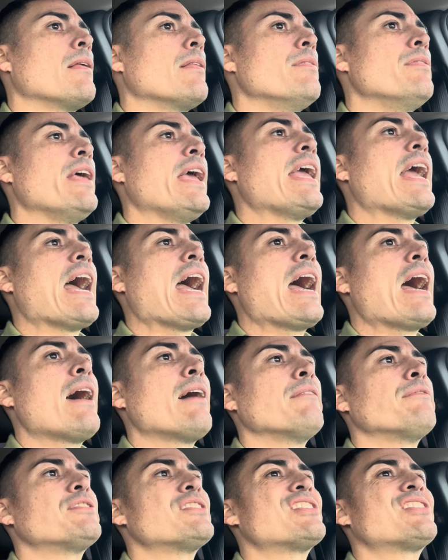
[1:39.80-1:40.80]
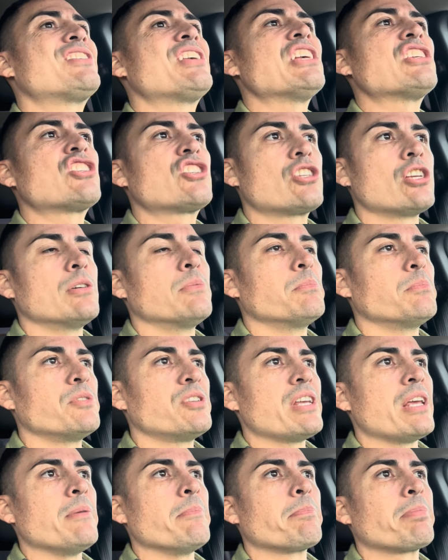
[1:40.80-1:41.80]
They have
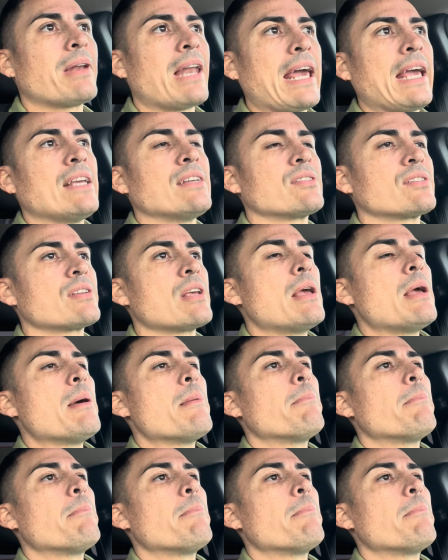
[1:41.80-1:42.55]
systems in place